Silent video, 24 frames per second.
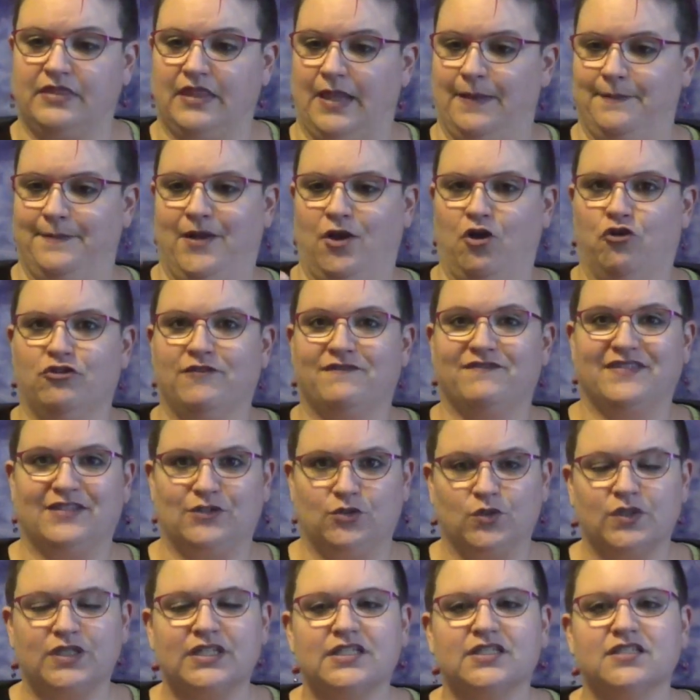
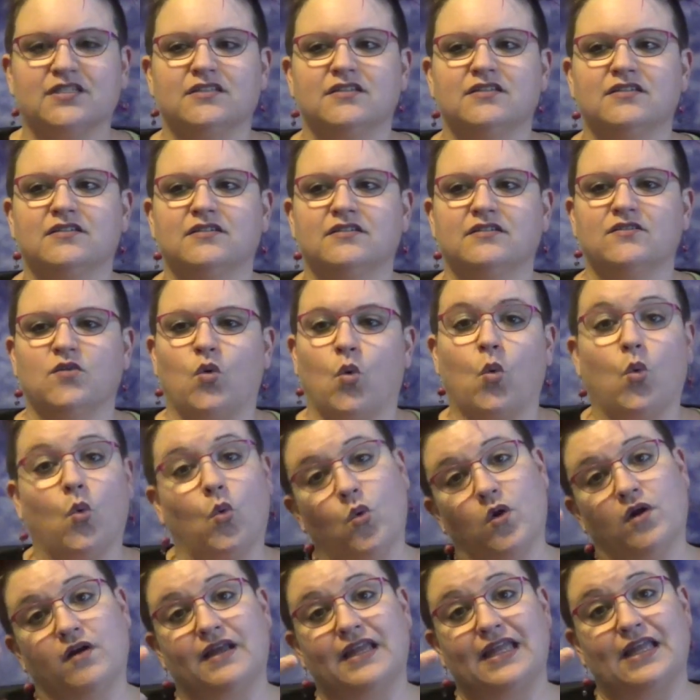Sometimes people
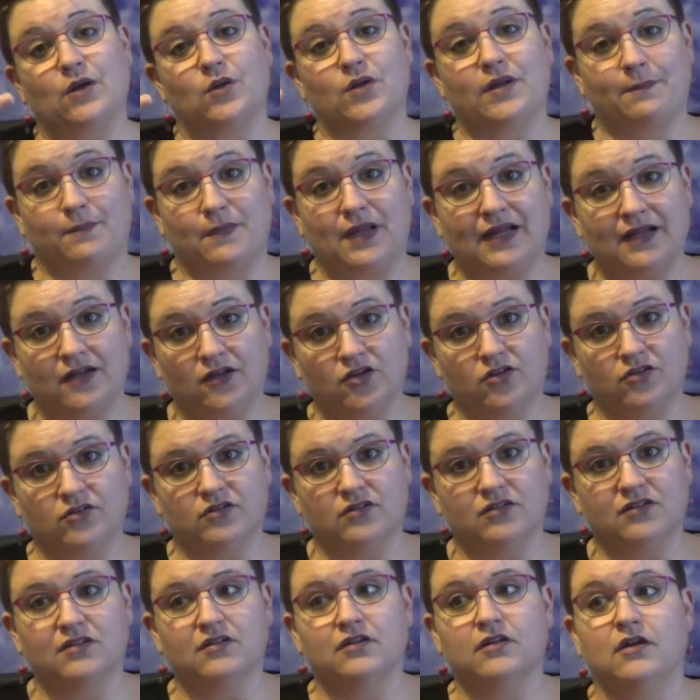will label themselves
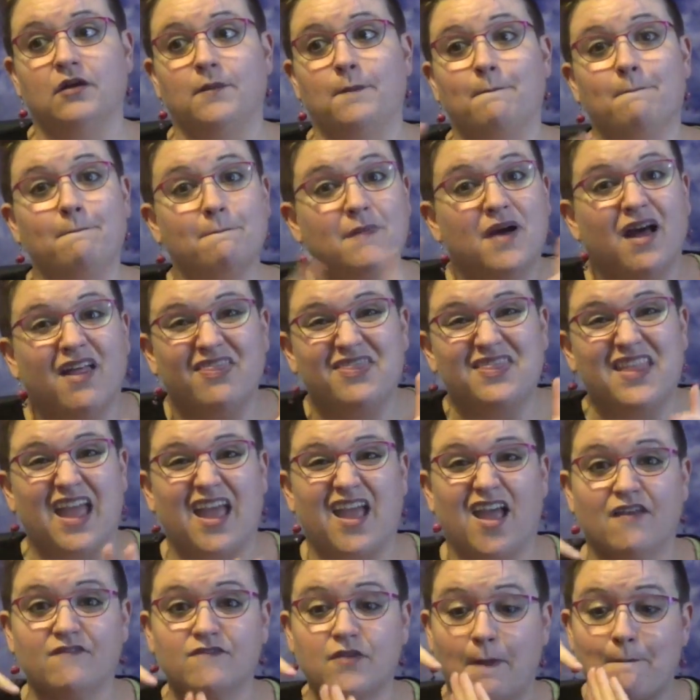as hard of hearing or
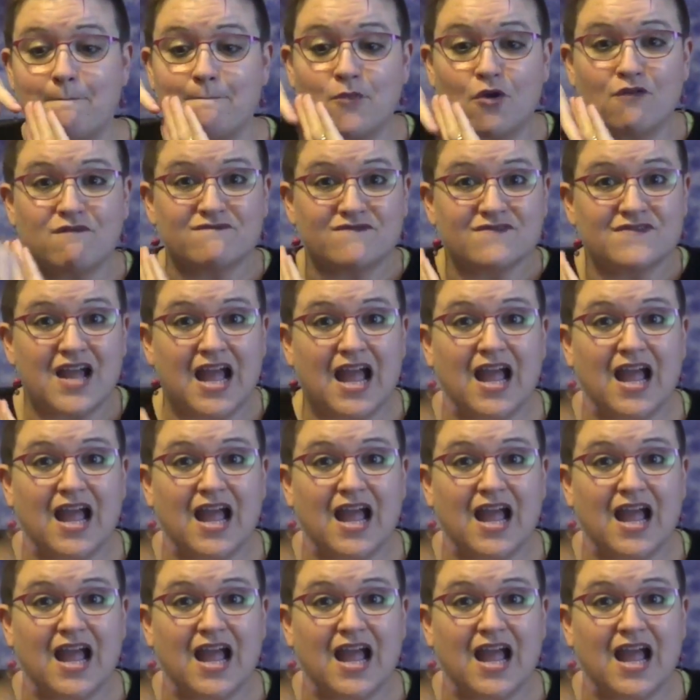hearing impaired,